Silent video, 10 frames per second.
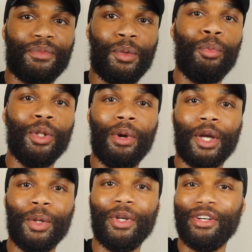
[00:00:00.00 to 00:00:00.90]
let me pull it
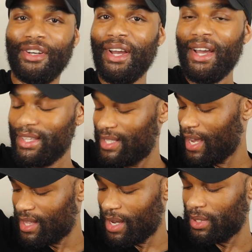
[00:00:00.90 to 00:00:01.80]
back up here. The
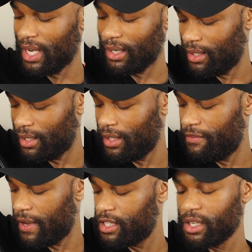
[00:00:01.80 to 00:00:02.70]
side that will technically
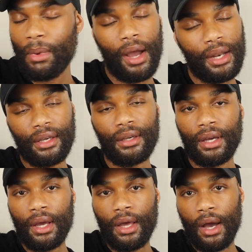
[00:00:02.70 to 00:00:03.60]
face your body,
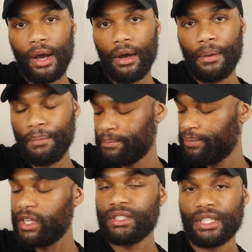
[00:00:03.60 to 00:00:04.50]

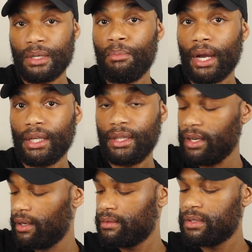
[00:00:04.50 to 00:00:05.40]
there's a slip pocket
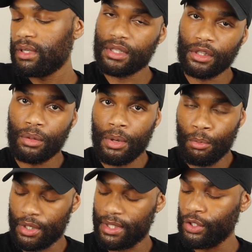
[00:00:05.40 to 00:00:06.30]
there. So that's a little bit
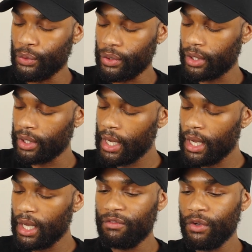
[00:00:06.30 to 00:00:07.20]
more secure
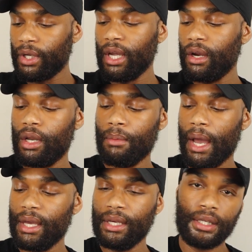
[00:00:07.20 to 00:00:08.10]
if you're carrying it
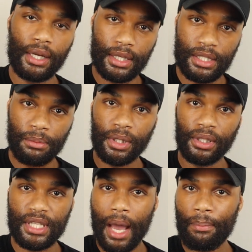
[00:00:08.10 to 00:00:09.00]
by hand. I
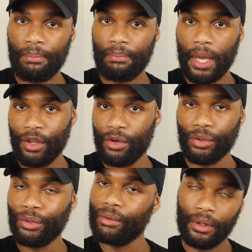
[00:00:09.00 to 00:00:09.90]
typically top
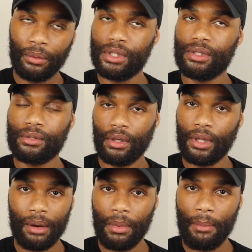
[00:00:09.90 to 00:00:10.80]
handle, which a
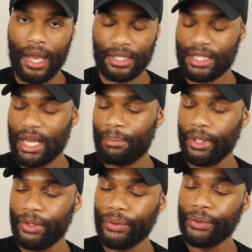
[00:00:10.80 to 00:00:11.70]
lot of my bags I top
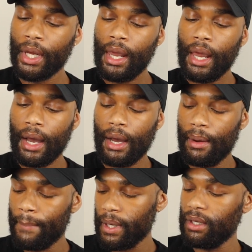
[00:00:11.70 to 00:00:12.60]
handle.
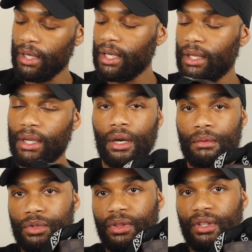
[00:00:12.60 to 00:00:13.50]
But again, it
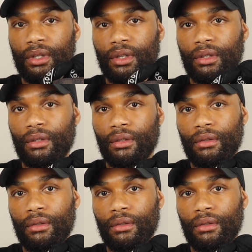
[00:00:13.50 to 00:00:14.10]
comes with a